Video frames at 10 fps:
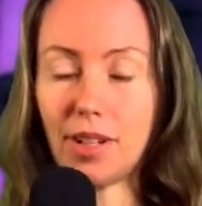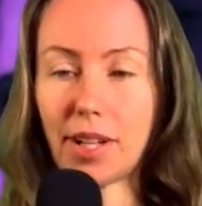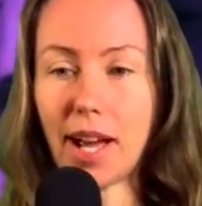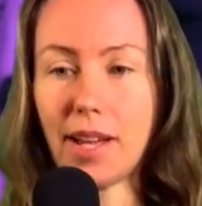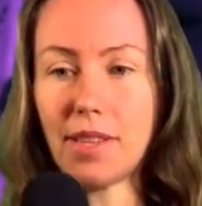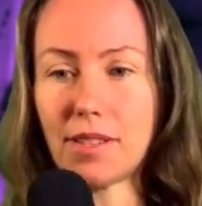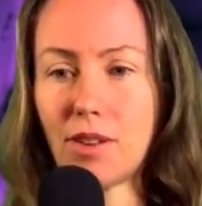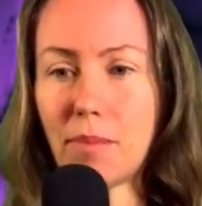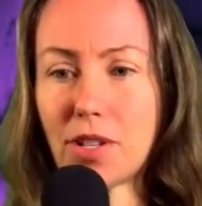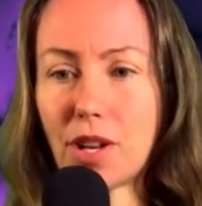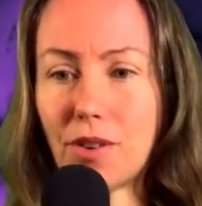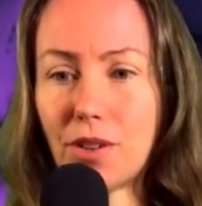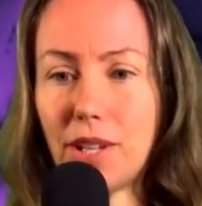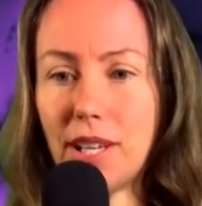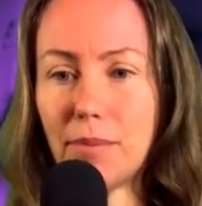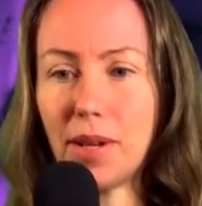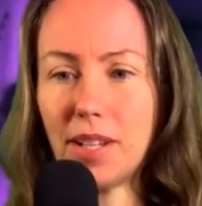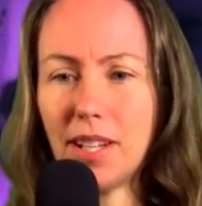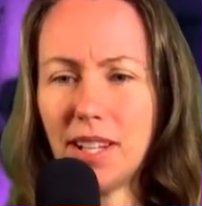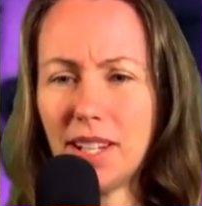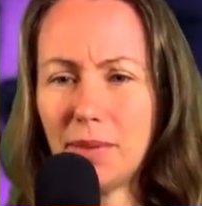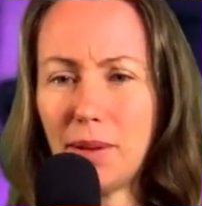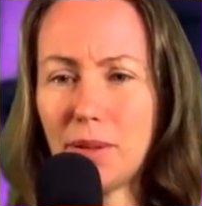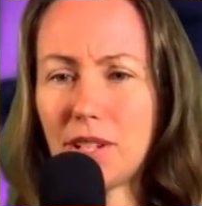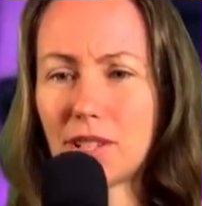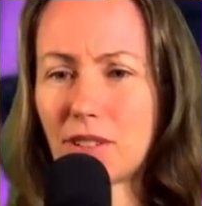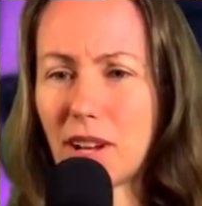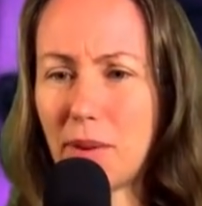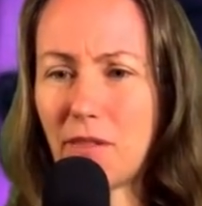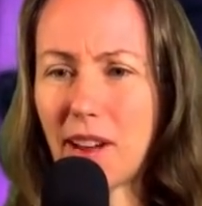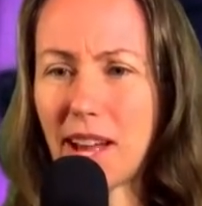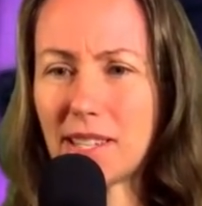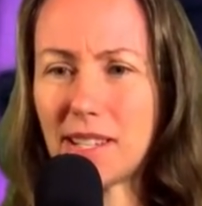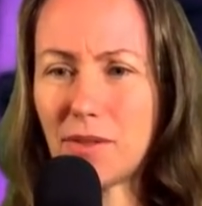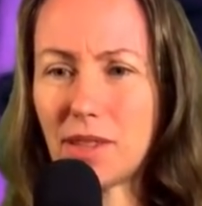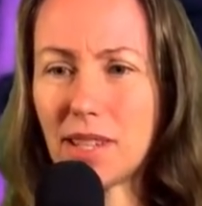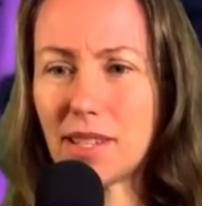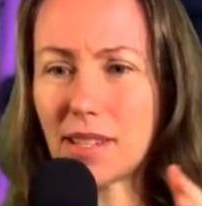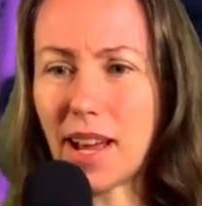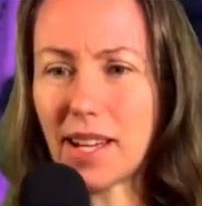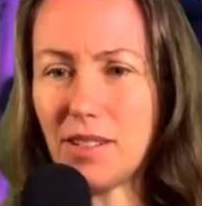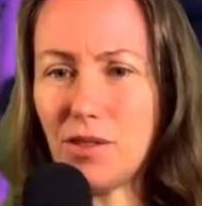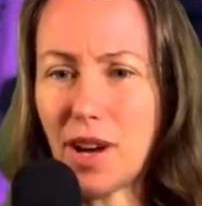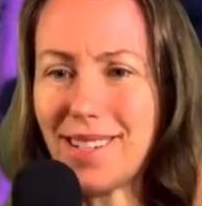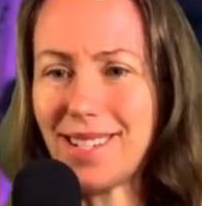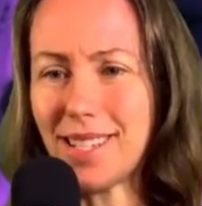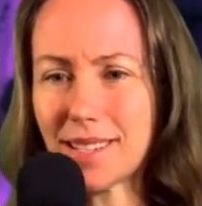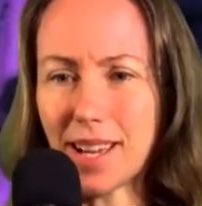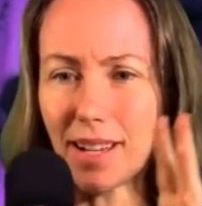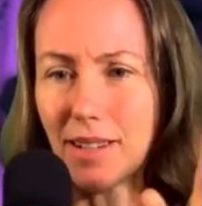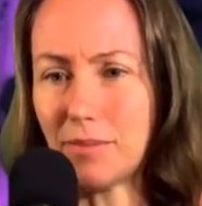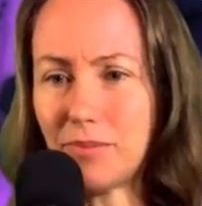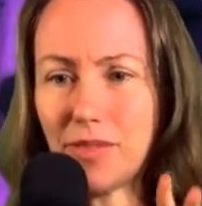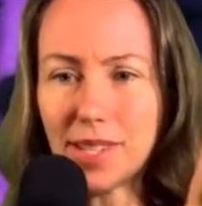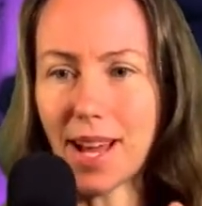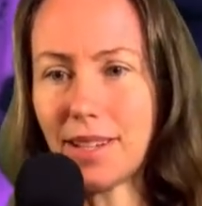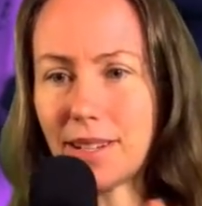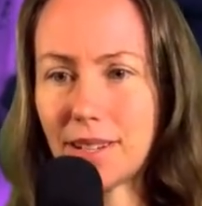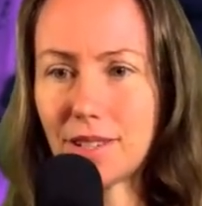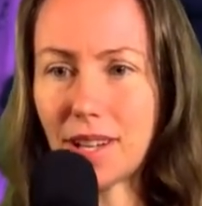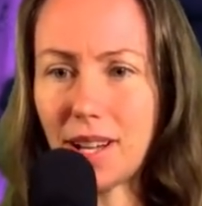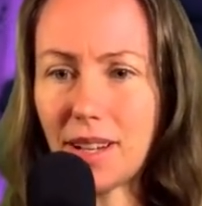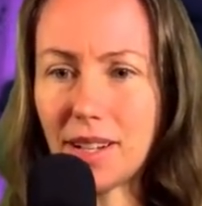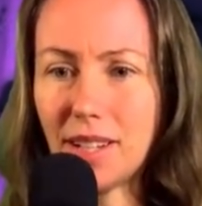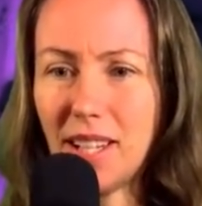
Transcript: Okay, there's not much going on here, but people are just trying to be fancy with these like new ideas, like salad in a jar,